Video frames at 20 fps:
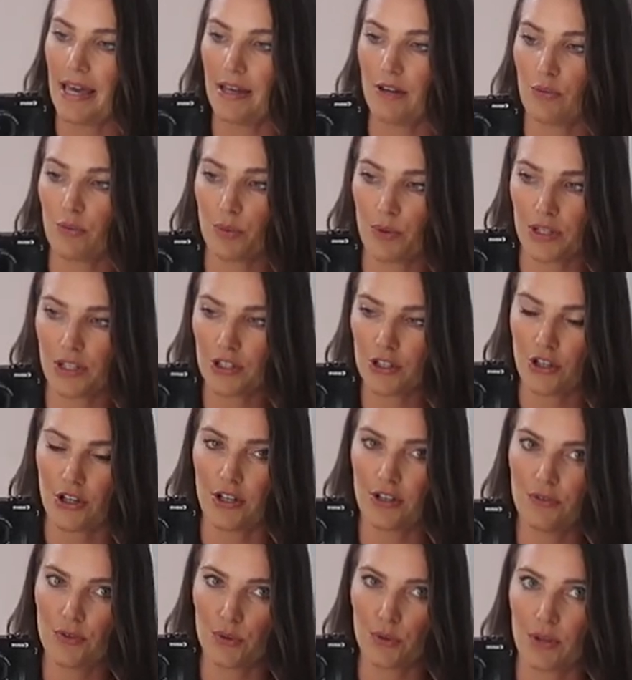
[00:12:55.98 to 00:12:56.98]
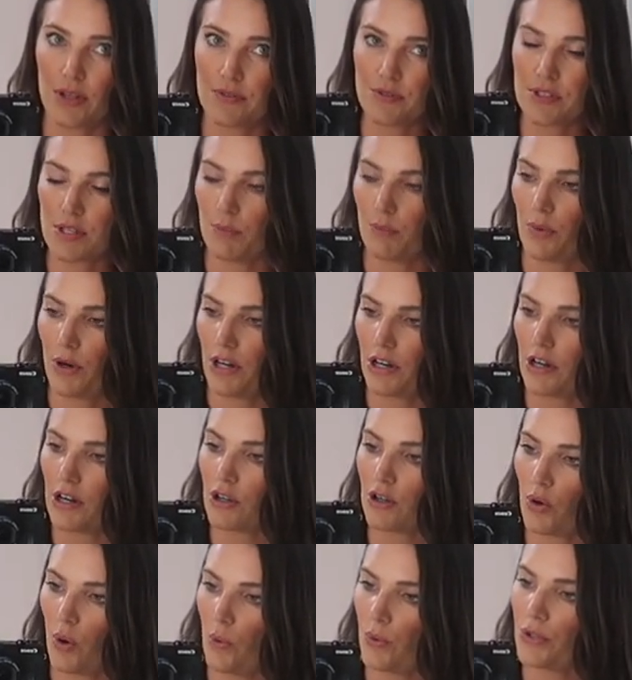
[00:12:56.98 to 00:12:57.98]
and really good if you live somewhere
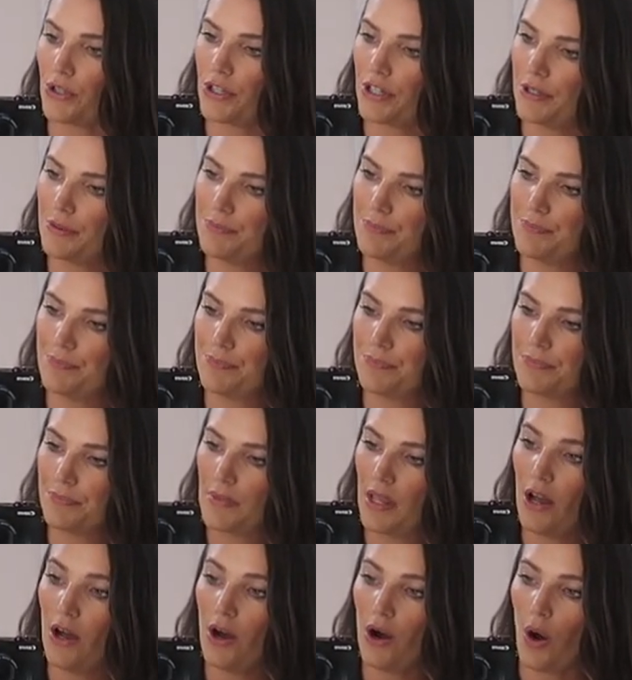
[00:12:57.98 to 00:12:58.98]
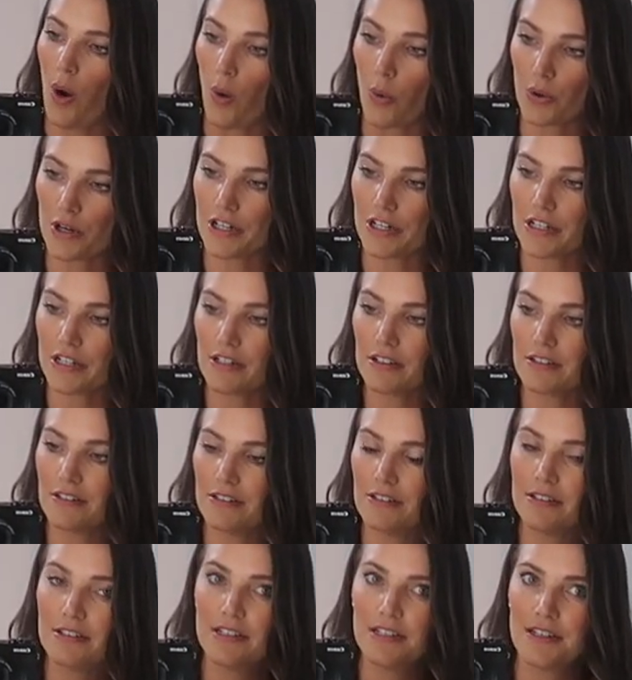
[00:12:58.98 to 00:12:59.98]
colder. Or
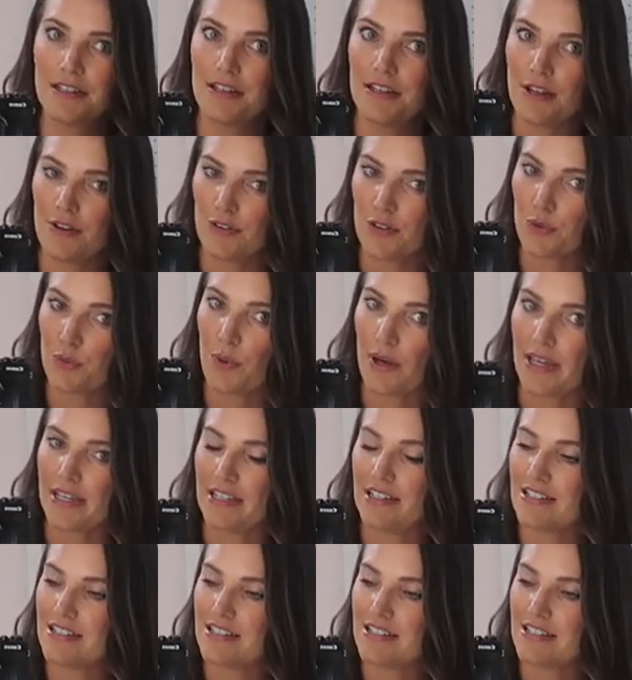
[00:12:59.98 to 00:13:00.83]
if you wait